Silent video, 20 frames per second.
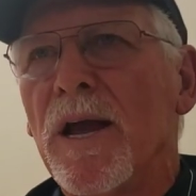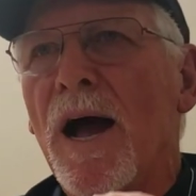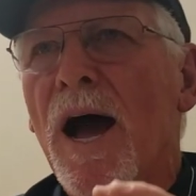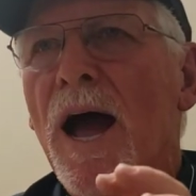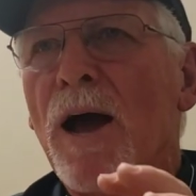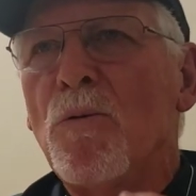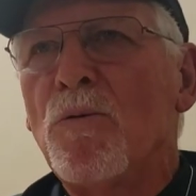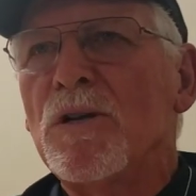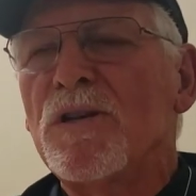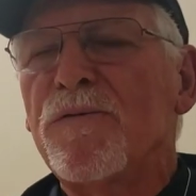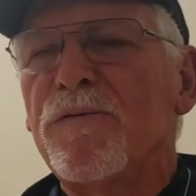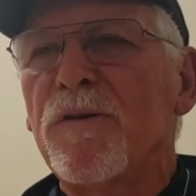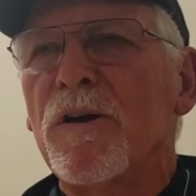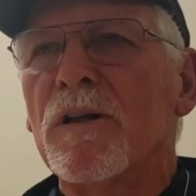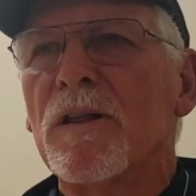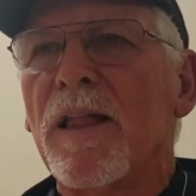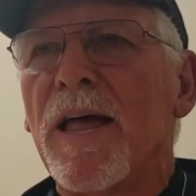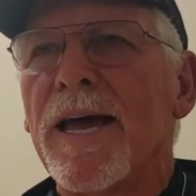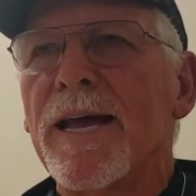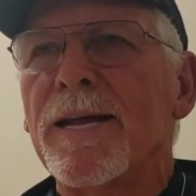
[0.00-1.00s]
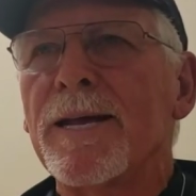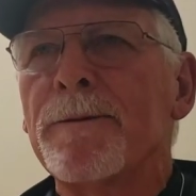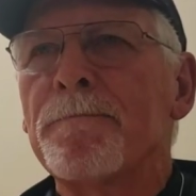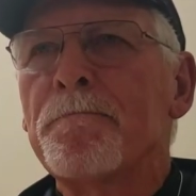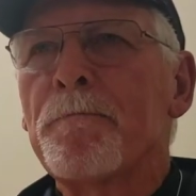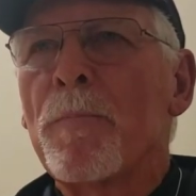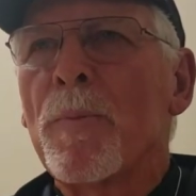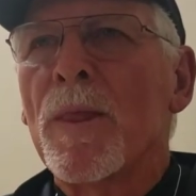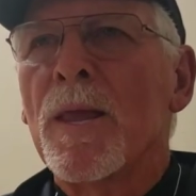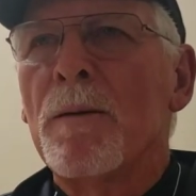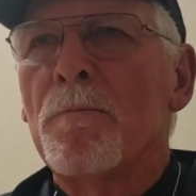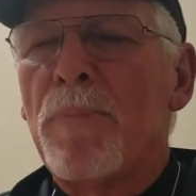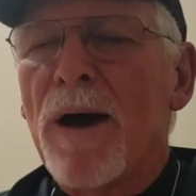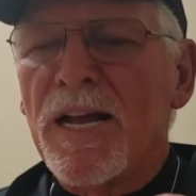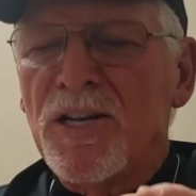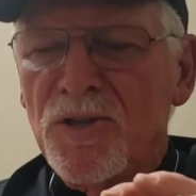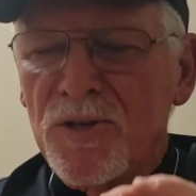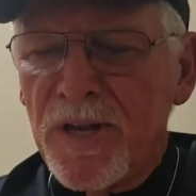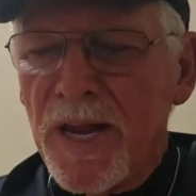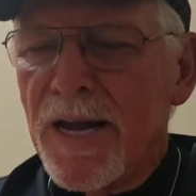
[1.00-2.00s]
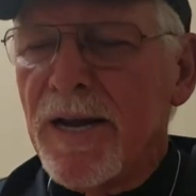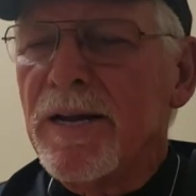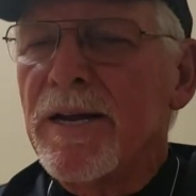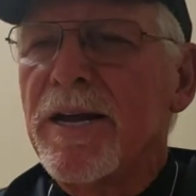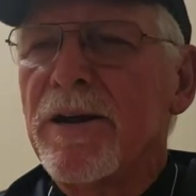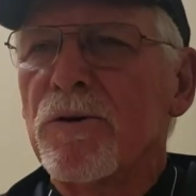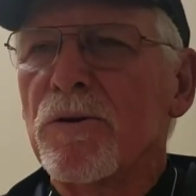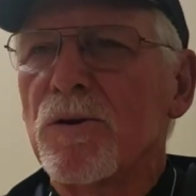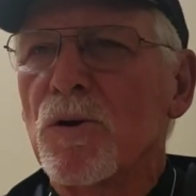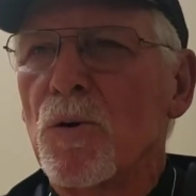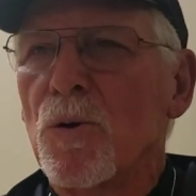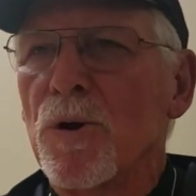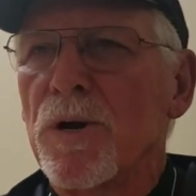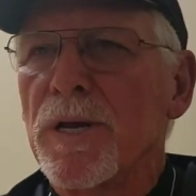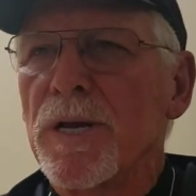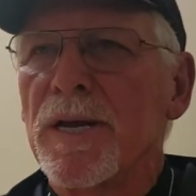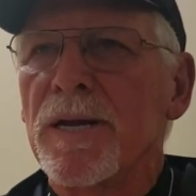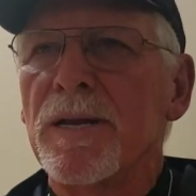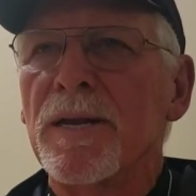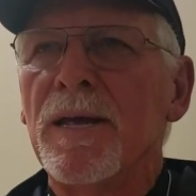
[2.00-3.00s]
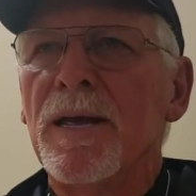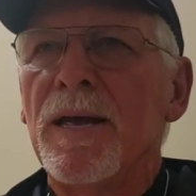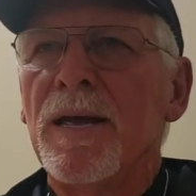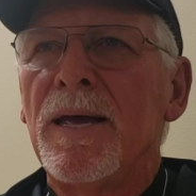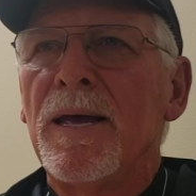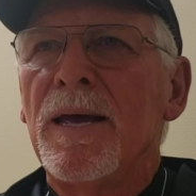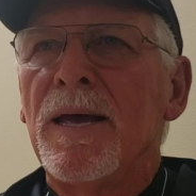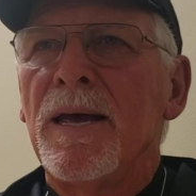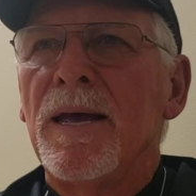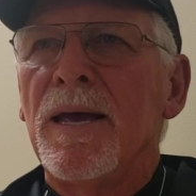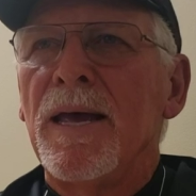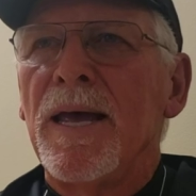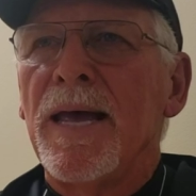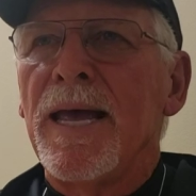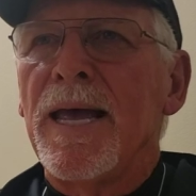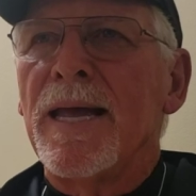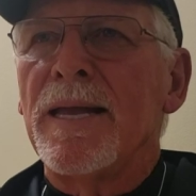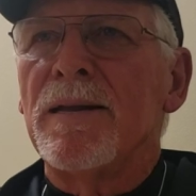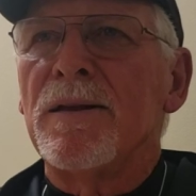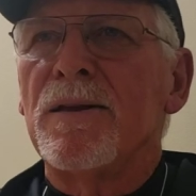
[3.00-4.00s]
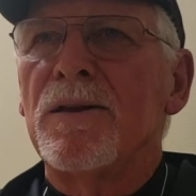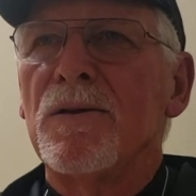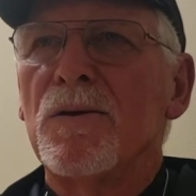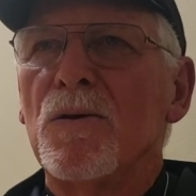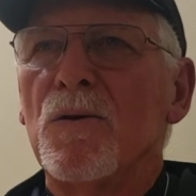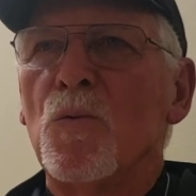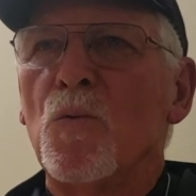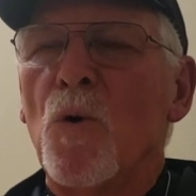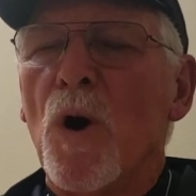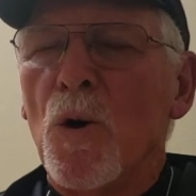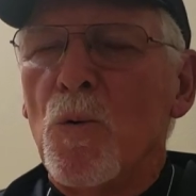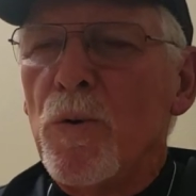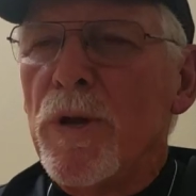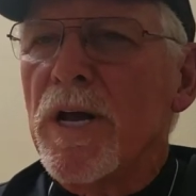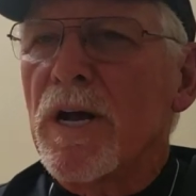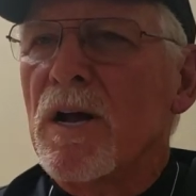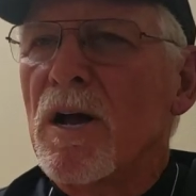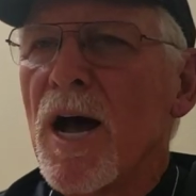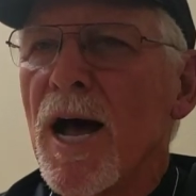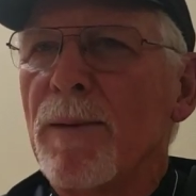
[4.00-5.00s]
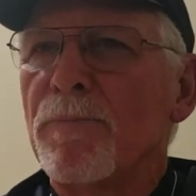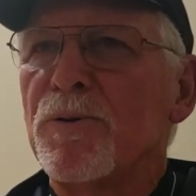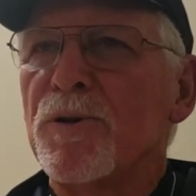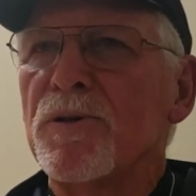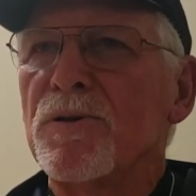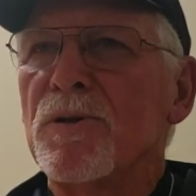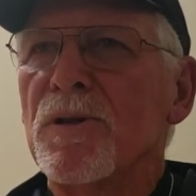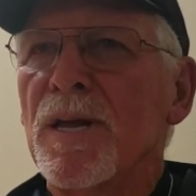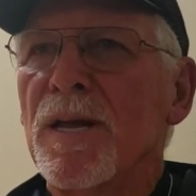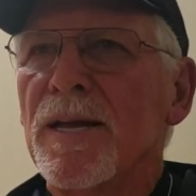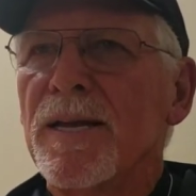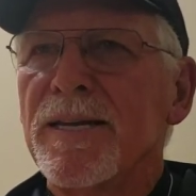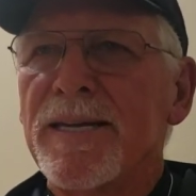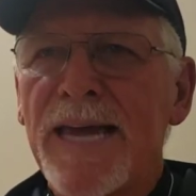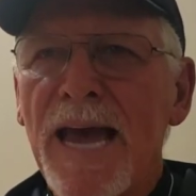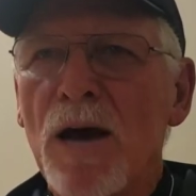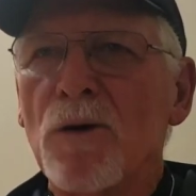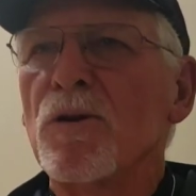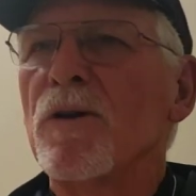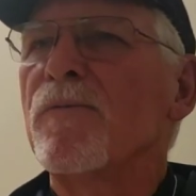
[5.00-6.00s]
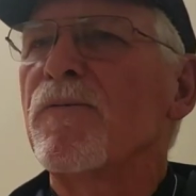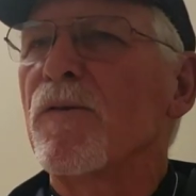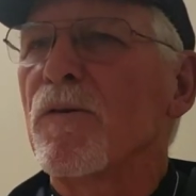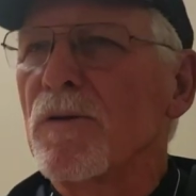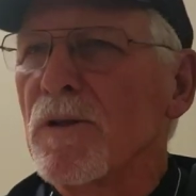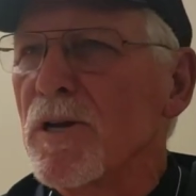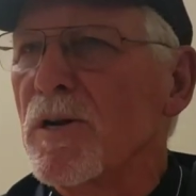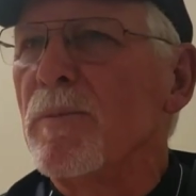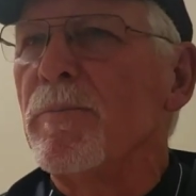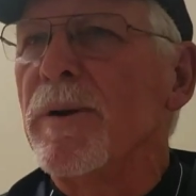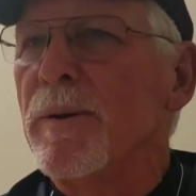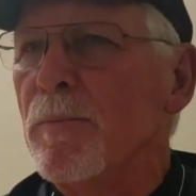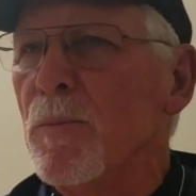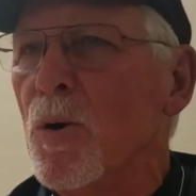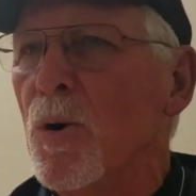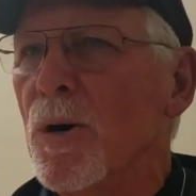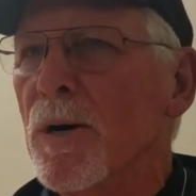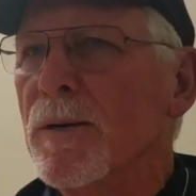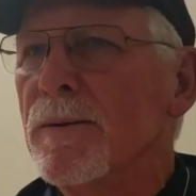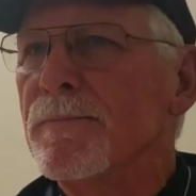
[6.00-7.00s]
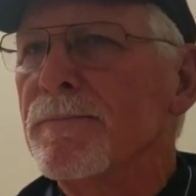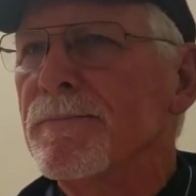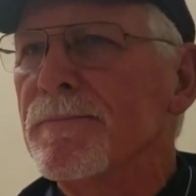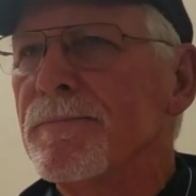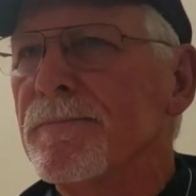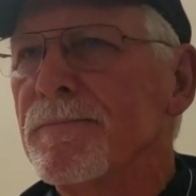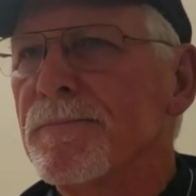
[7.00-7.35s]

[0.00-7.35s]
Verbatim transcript: I always felt like by staying here at Oregon and what we accomplished counted for a little bit more.